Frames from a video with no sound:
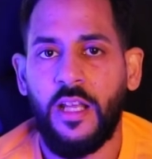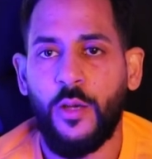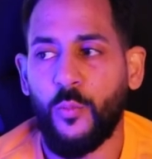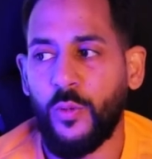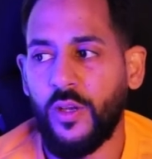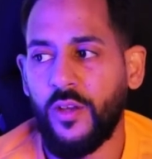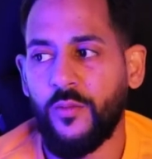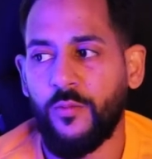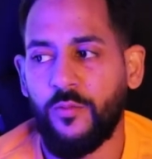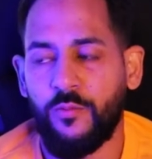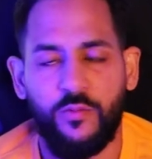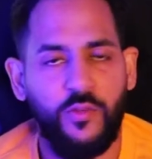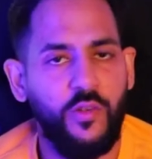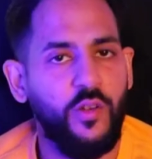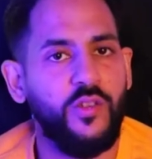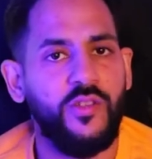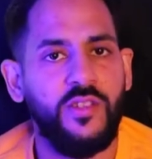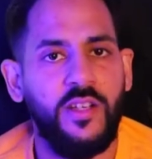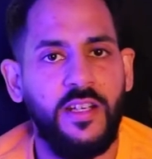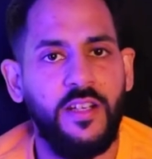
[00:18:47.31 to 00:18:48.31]
with
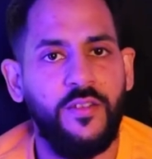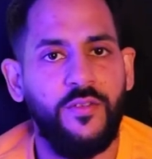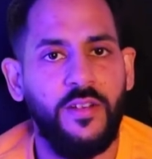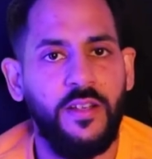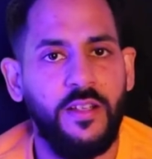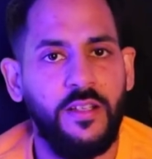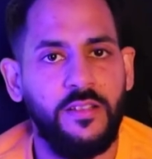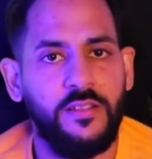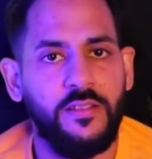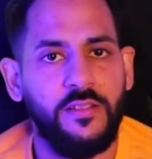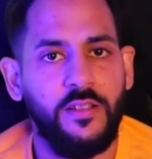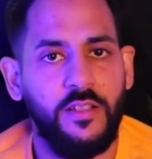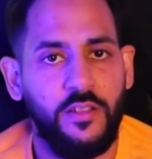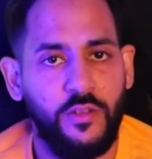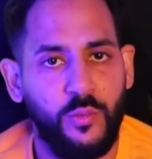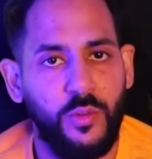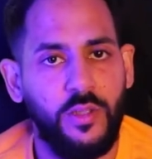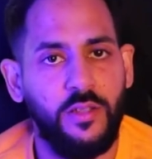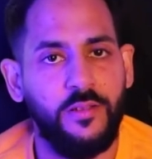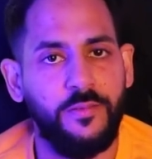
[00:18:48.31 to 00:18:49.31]
no side effects
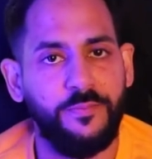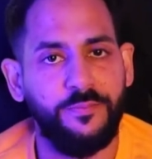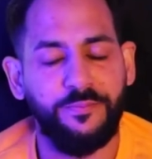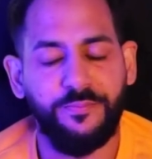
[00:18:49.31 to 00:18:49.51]
as well.